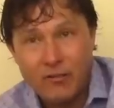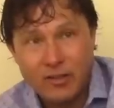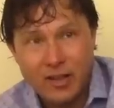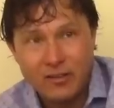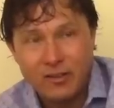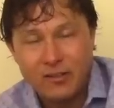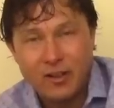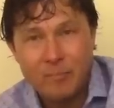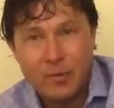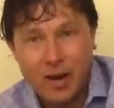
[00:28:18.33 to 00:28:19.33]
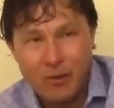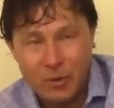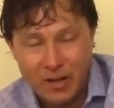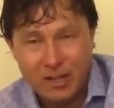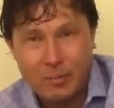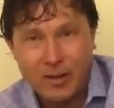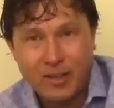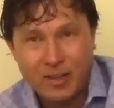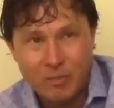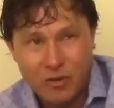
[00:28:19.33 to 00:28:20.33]
I haven't tested this yet, but I would expect
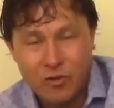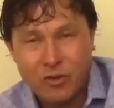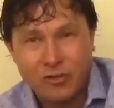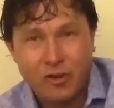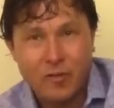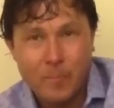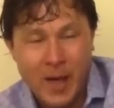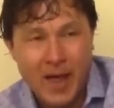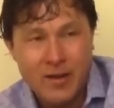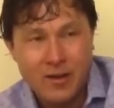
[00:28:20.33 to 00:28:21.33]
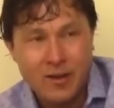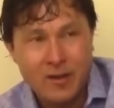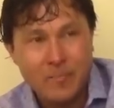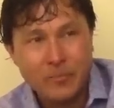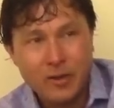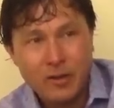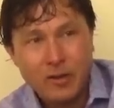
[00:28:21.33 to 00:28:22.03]
that to be true because they do have a patent on it.